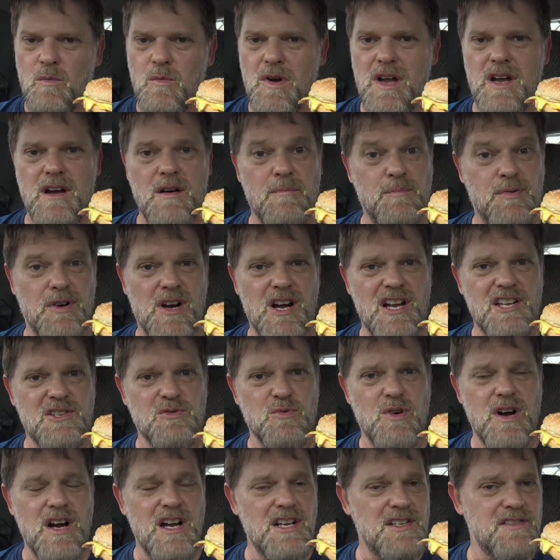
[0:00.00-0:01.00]
Well,
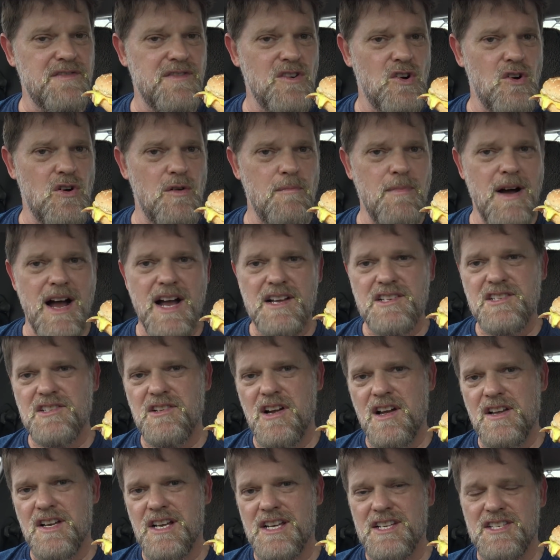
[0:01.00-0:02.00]
price-wise, $4.
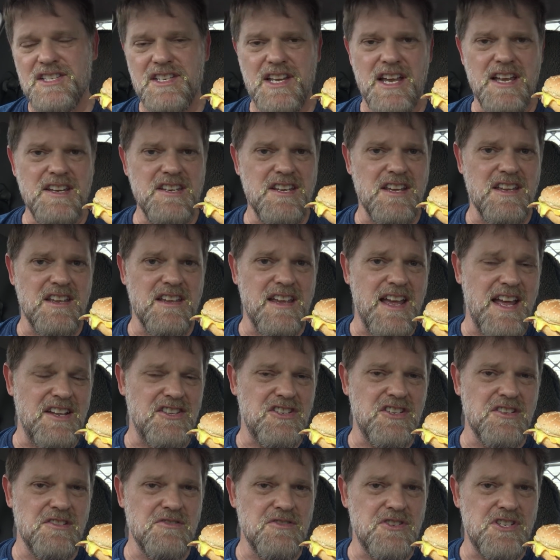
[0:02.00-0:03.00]
Like I said, you could
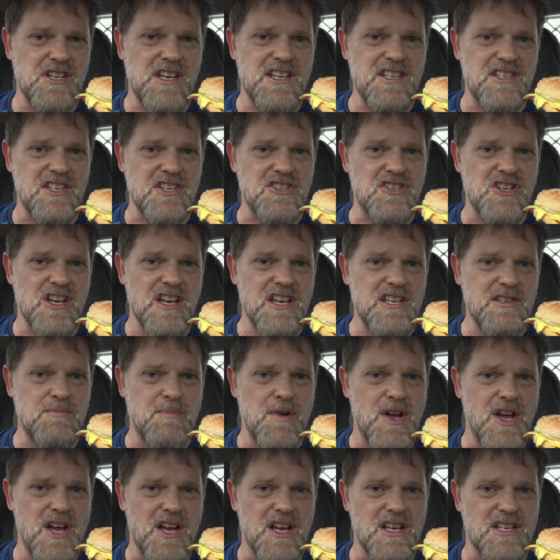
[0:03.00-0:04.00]
get two cheesy
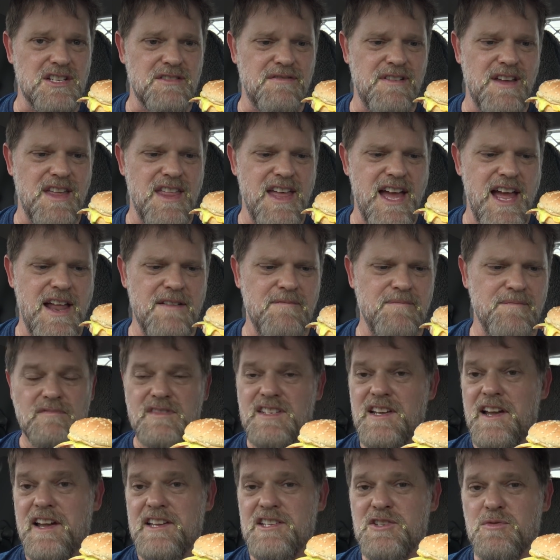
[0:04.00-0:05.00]
cheeseburgers for that.
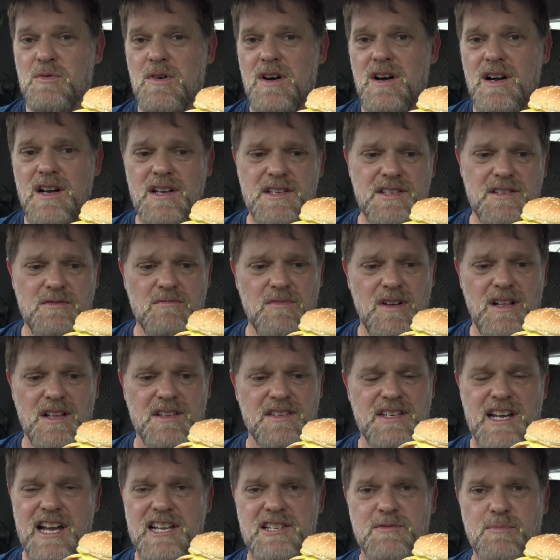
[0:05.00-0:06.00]
Taste-wise, well,
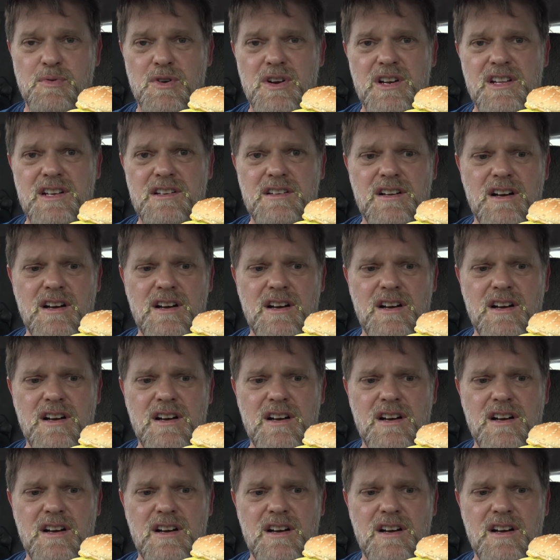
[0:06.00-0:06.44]
it tastes pretty